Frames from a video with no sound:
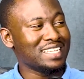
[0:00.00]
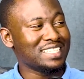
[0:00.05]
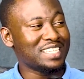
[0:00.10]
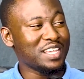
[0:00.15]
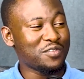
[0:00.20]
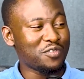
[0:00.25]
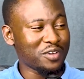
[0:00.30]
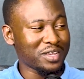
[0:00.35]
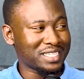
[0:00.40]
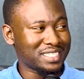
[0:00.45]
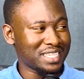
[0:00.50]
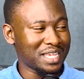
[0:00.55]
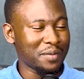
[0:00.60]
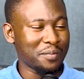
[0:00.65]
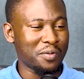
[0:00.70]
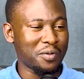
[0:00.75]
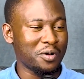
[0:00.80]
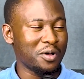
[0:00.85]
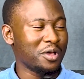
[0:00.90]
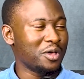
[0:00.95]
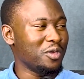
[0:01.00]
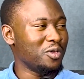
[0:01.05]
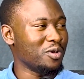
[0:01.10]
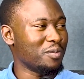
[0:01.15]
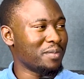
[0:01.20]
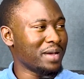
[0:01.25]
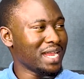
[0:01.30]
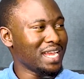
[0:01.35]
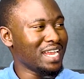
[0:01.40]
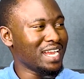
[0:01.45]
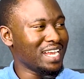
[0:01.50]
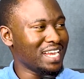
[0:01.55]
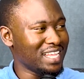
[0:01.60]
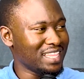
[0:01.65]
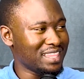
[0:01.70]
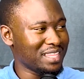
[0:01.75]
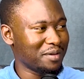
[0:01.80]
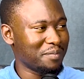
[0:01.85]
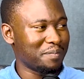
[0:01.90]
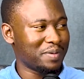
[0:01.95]
Say, for example, you're mining
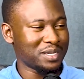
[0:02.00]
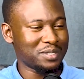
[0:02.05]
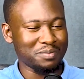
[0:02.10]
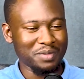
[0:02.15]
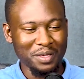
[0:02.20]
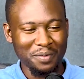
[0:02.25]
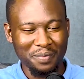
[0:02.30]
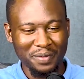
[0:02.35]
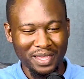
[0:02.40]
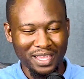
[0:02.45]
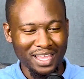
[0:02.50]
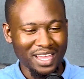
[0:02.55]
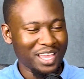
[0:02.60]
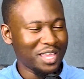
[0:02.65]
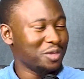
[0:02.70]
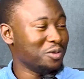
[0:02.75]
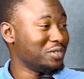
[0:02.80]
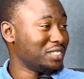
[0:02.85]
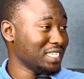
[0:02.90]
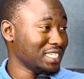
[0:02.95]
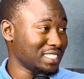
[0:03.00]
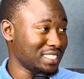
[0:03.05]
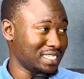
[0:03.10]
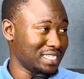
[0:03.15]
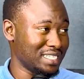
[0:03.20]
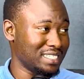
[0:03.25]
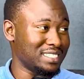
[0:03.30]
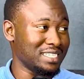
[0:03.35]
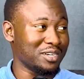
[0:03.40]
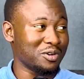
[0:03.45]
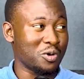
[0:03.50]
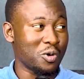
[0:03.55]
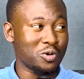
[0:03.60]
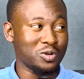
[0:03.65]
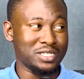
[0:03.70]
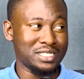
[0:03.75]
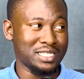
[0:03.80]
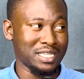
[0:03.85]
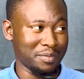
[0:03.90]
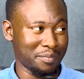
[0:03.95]
lithium, but maybe you just hit a
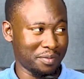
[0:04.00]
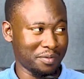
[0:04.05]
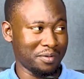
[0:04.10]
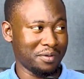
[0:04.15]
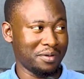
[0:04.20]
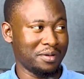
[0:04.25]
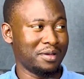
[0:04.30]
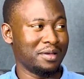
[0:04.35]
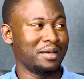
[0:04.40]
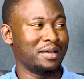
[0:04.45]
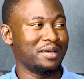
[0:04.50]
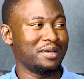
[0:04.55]
gold sample.